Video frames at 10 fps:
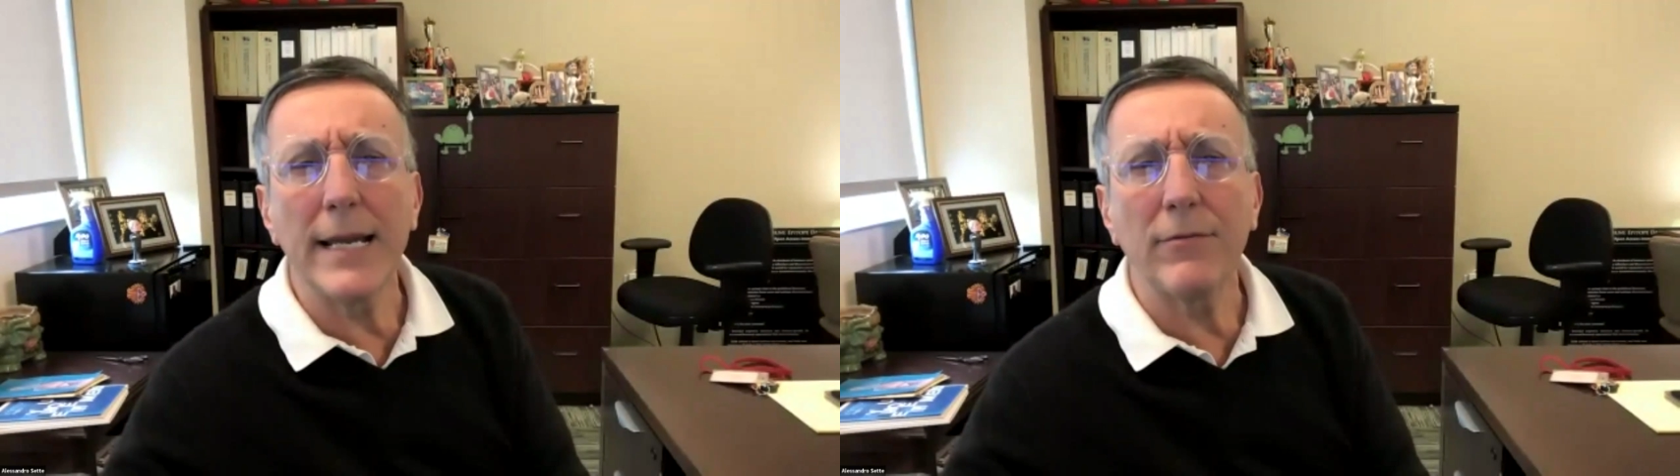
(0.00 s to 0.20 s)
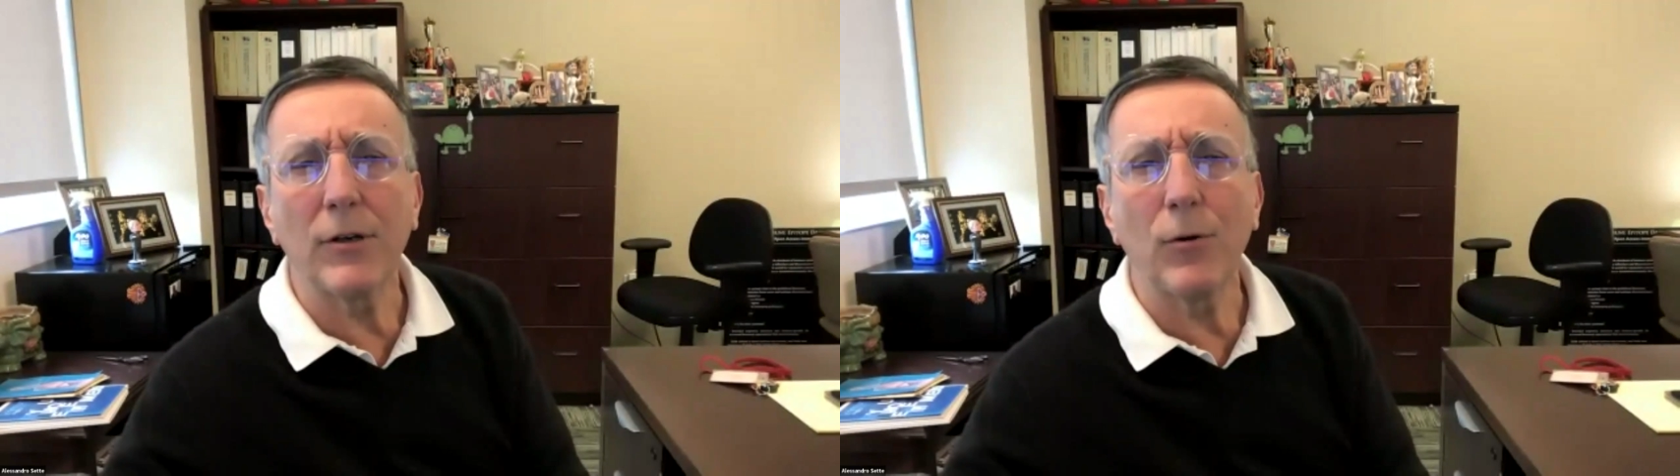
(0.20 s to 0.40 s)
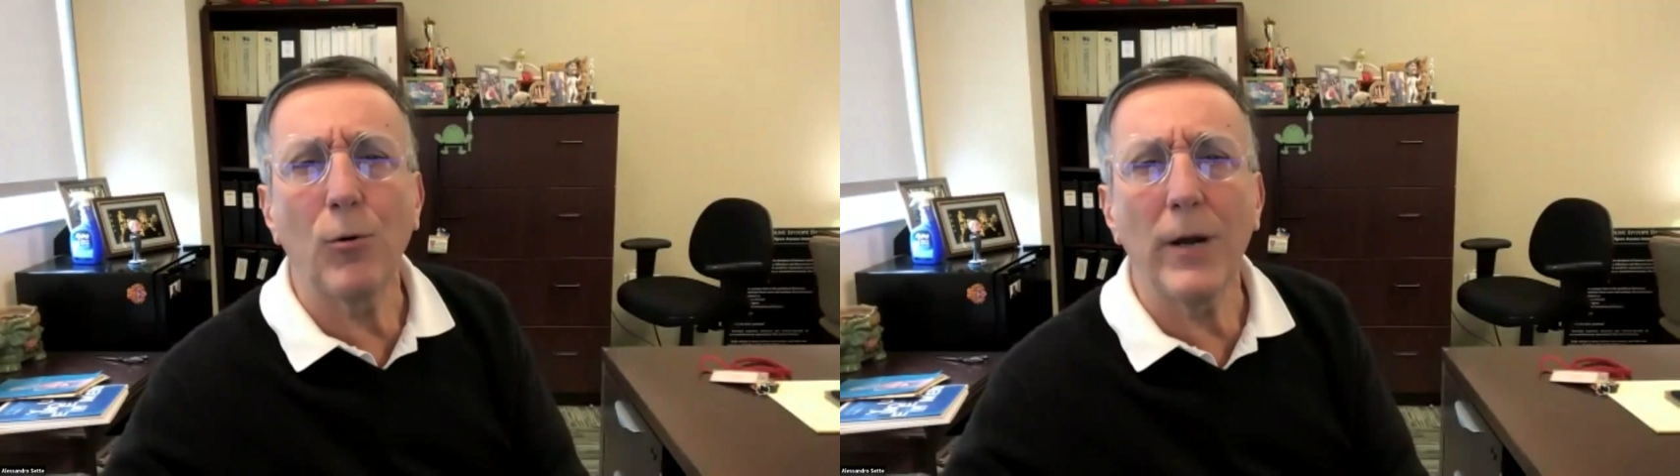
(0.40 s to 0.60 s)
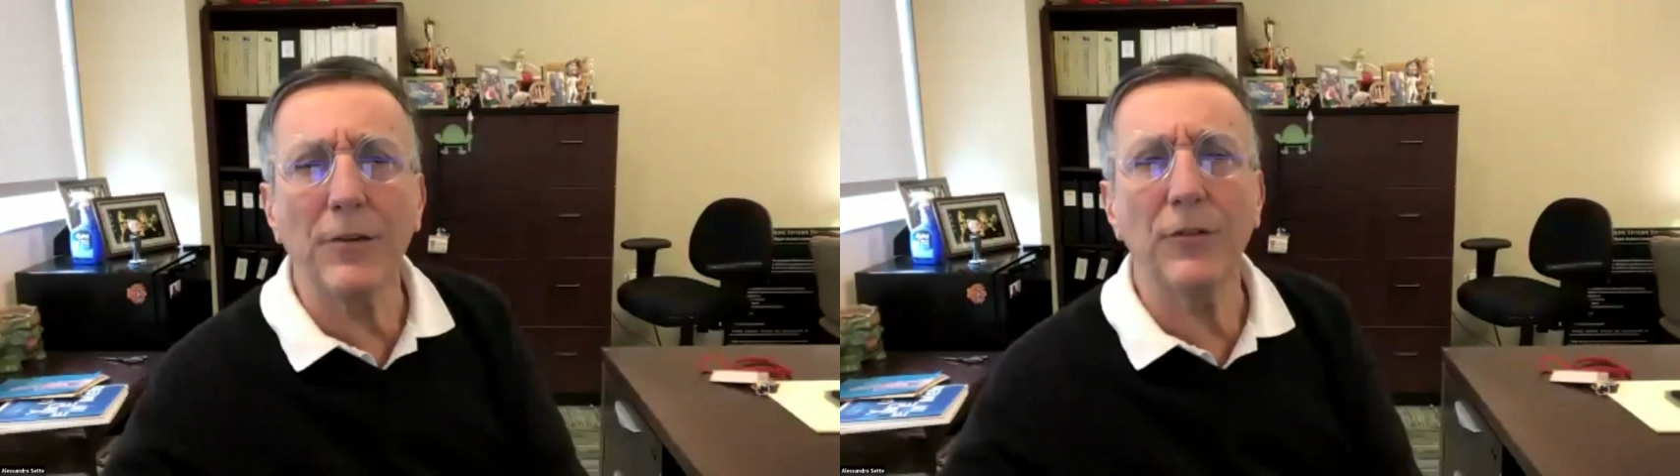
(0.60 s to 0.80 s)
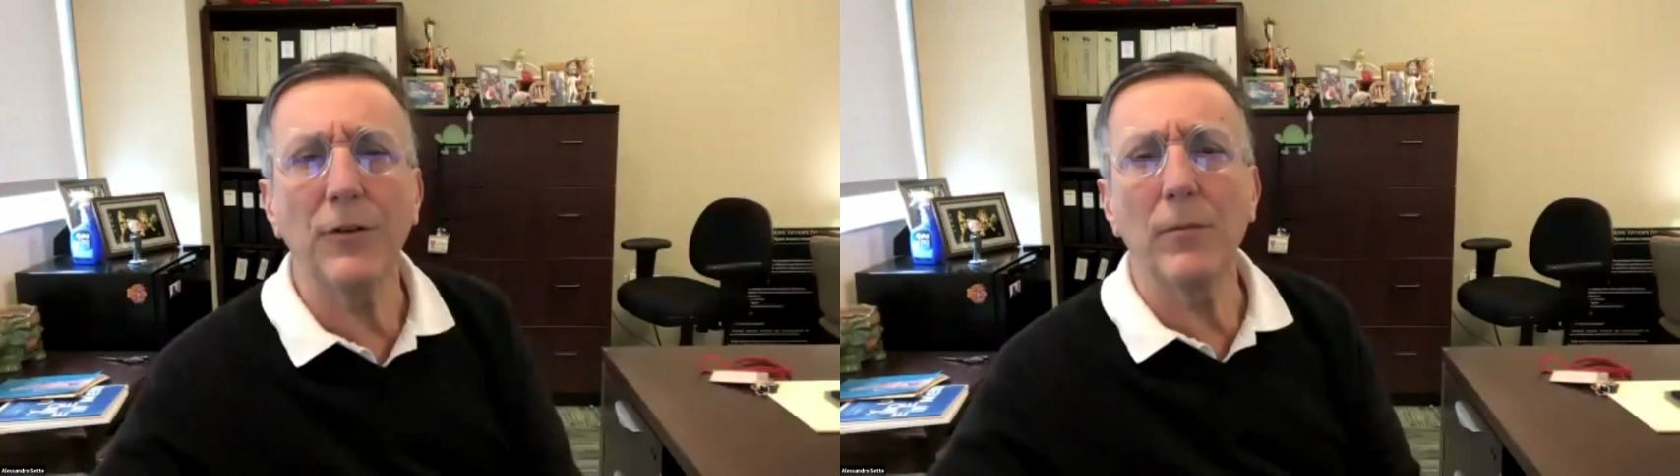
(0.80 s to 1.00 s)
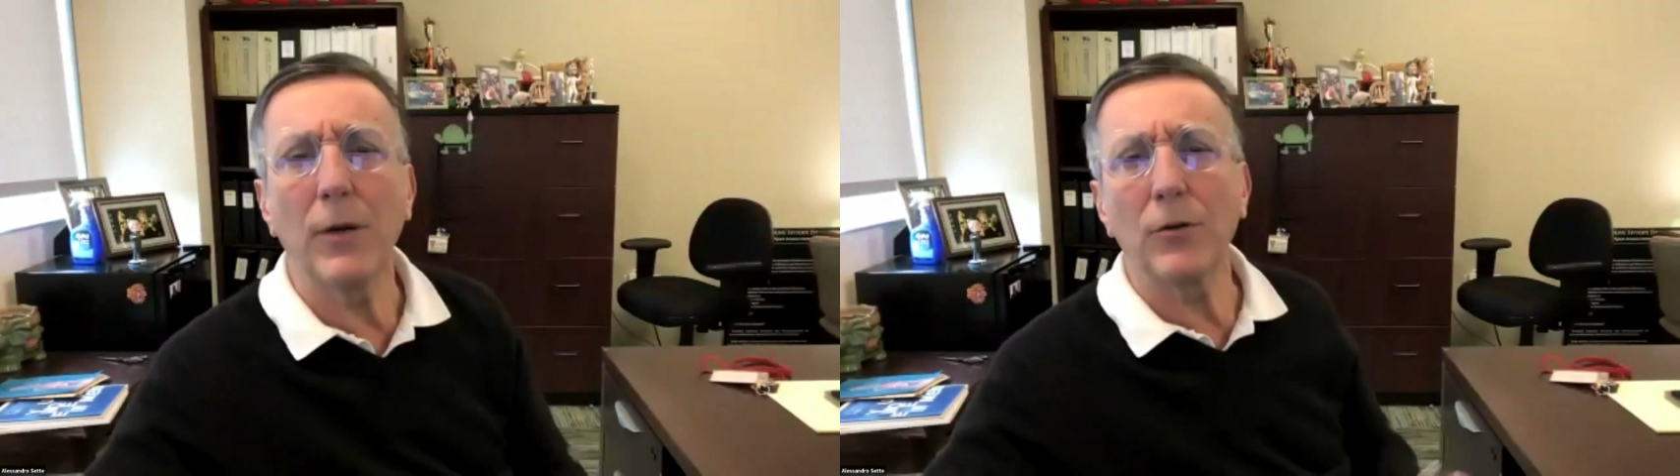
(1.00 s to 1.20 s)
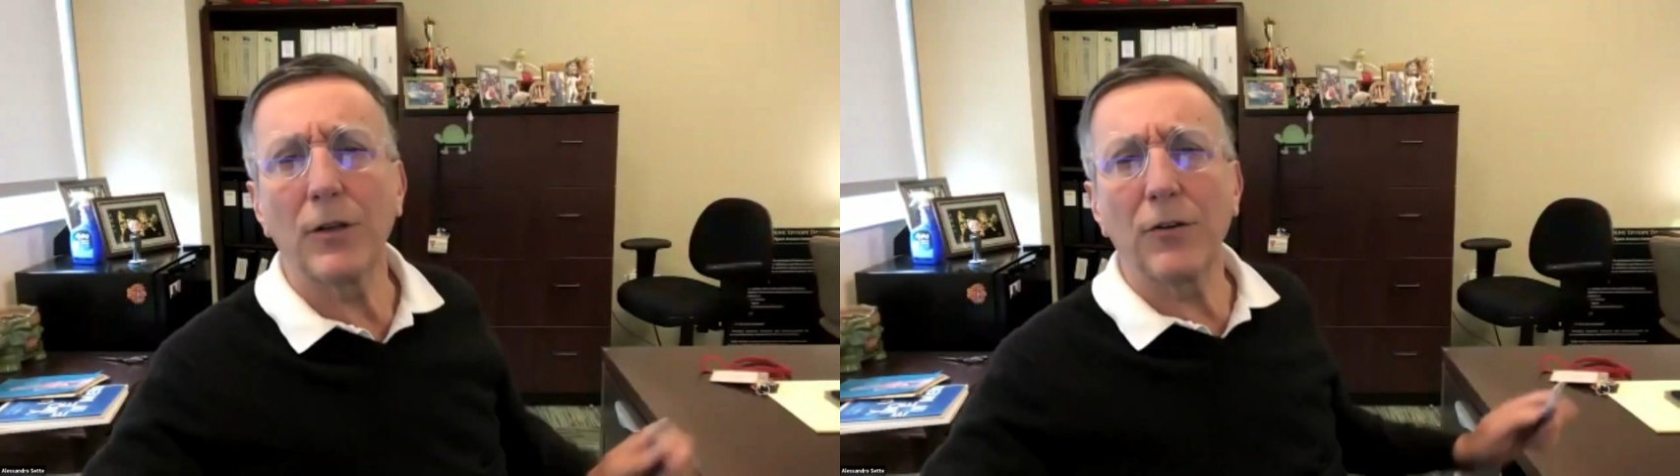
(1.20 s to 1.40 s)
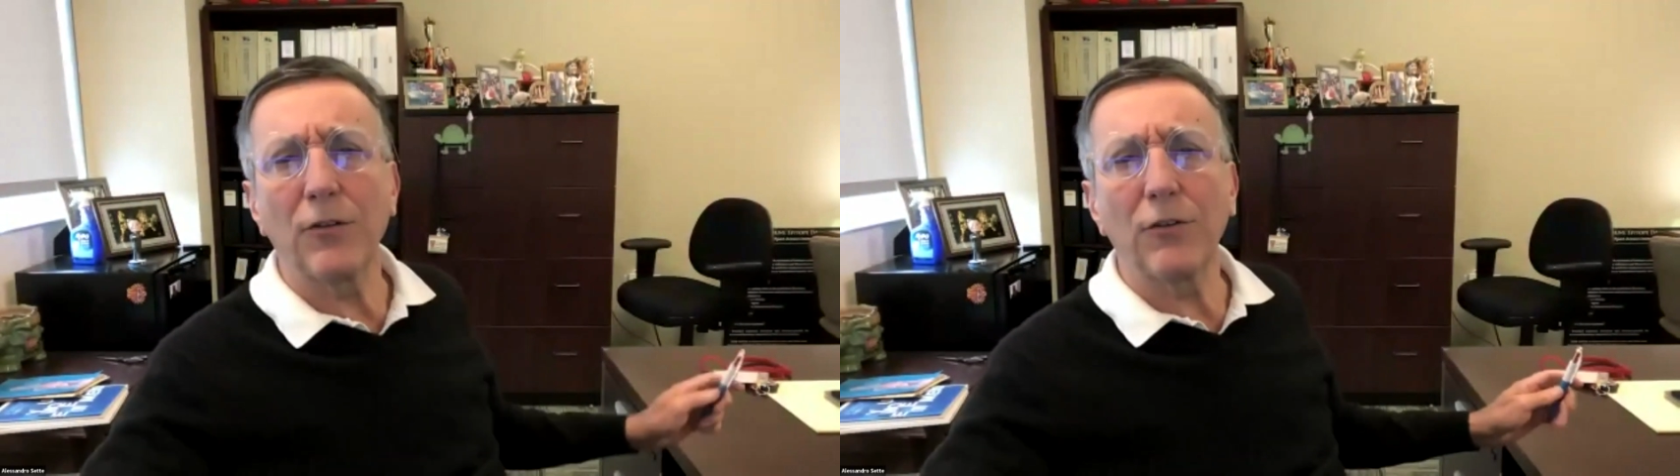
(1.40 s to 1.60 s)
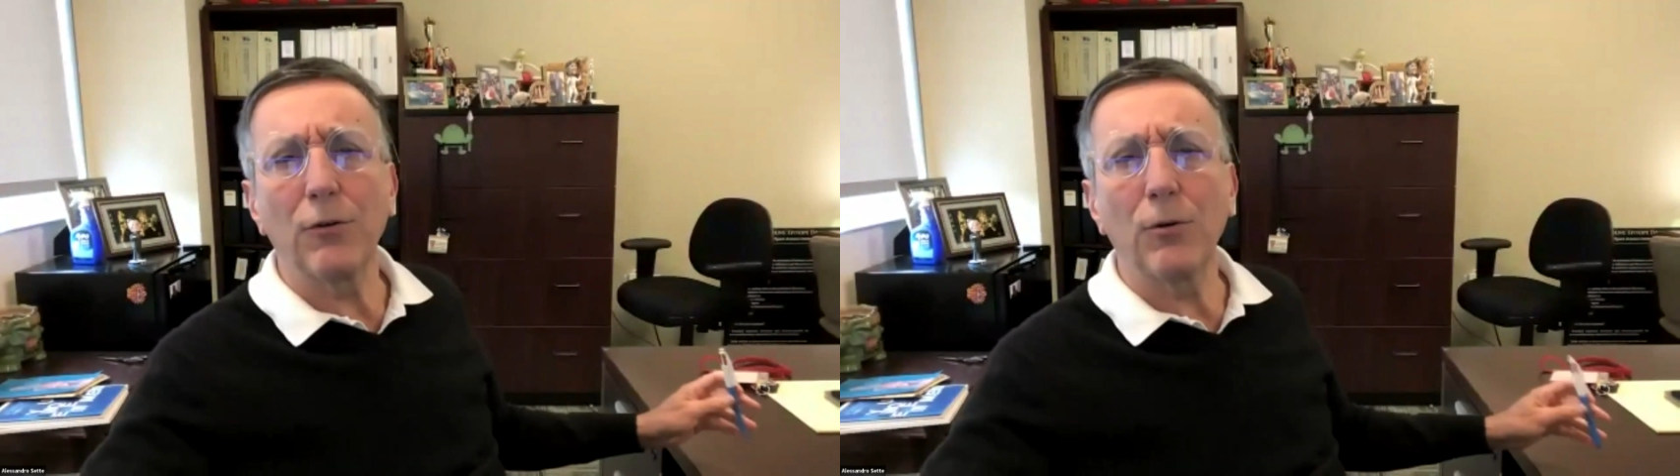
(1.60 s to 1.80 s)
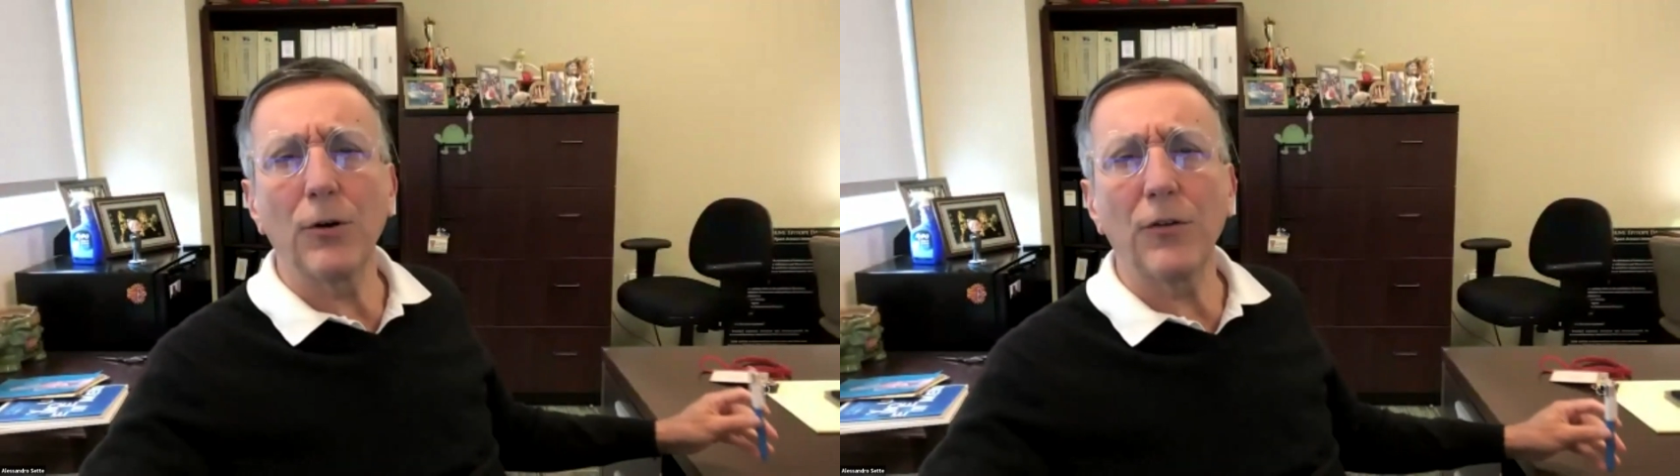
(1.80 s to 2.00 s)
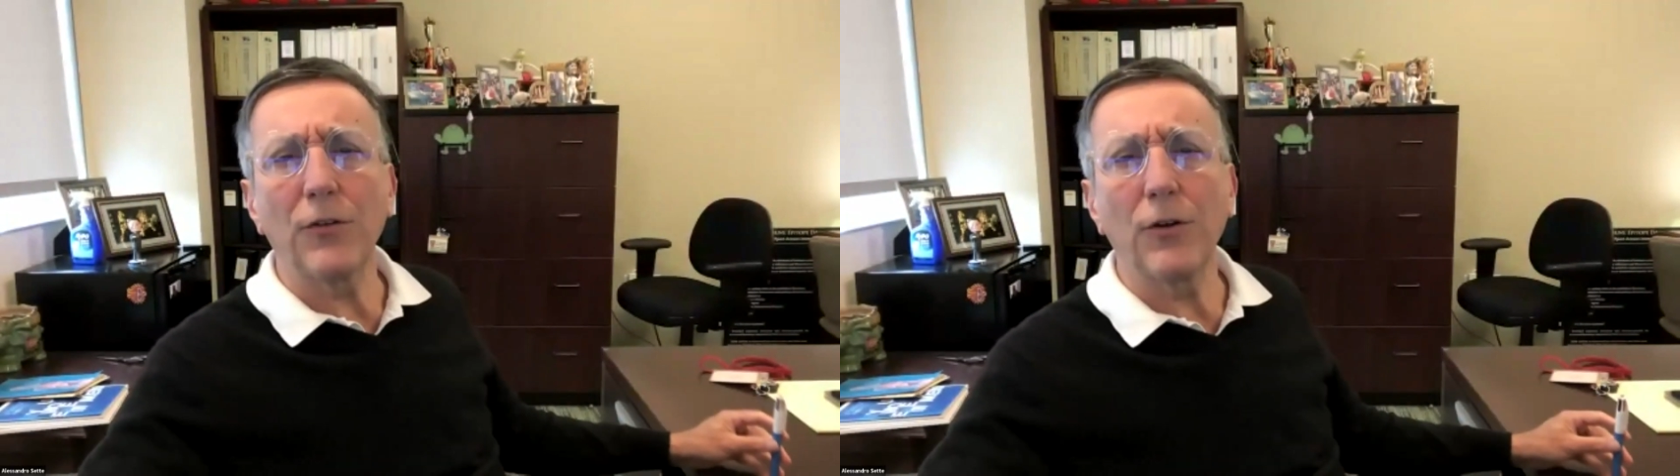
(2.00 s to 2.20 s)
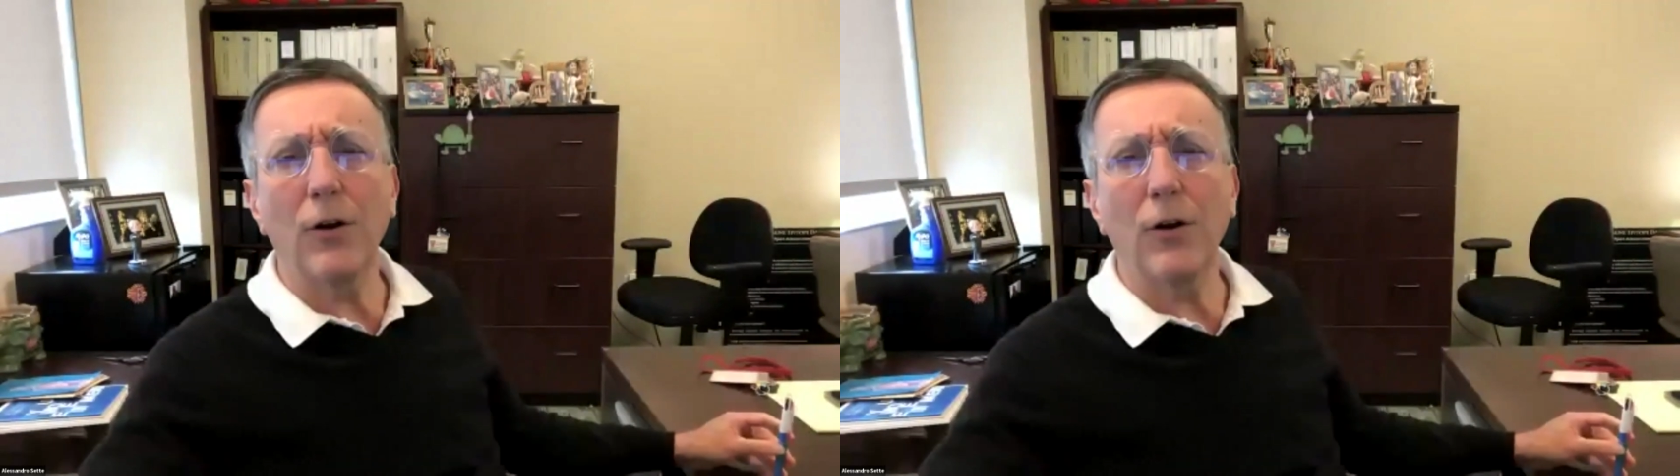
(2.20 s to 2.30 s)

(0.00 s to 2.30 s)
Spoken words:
have a question about the source